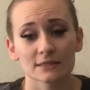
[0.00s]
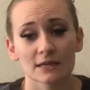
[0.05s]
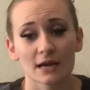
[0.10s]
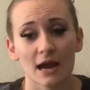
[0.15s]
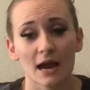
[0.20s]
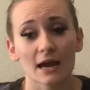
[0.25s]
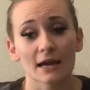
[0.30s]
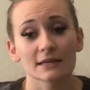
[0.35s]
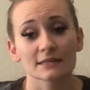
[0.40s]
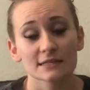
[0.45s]

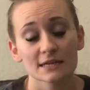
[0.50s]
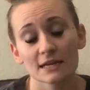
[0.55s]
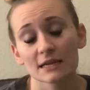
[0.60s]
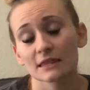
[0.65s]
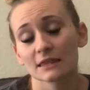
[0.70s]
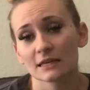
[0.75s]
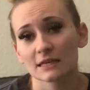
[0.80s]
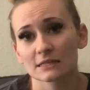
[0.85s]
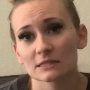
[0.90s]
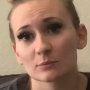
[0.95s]
I take
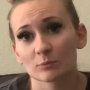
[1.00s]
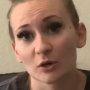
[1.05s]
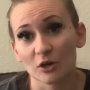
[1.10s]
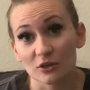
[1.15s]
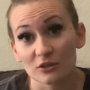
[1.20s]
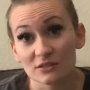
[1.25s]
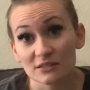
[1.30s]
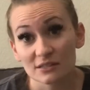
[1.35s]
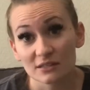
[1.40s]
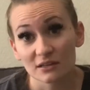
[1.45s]
things
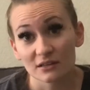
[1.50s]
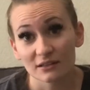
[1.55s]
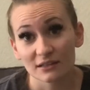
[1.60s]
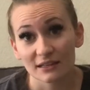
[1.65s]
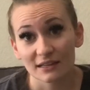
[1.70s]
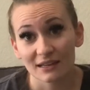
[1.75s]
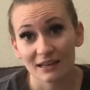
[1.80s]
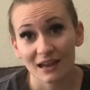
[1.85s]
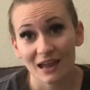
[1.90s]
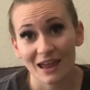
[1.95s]

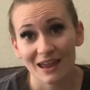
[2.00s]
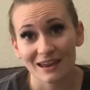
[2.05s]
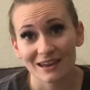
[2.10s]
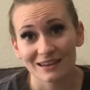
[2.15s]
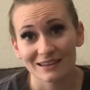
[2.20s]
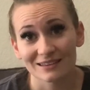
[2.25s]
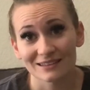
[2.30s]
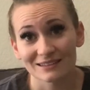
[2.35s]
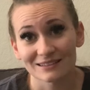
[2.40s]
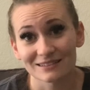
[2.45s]
personally,
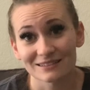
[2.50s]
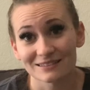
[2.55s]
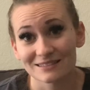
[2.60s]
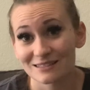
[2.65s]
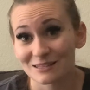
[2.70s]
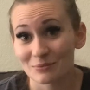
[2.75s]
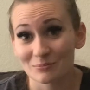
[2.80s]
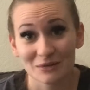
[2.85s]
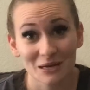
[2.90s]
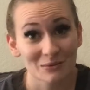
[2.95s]
and
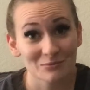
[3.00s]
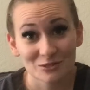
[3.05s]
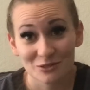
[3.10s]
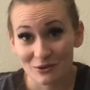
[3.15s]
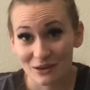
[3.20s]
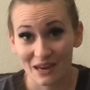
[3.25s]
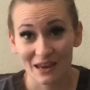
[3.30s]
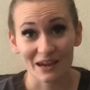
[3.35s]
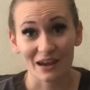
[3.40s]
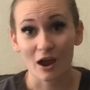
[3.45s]
sometimes you
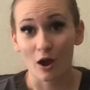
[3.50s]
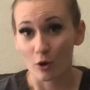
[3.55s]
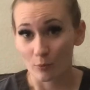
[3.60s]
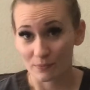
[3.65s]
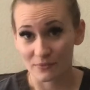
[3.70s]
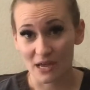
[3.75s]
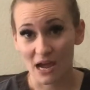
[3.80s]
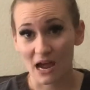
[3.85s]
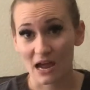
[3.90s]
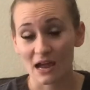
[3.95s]
can't help
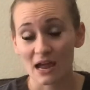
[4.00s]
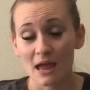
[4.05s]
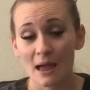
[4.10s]
that.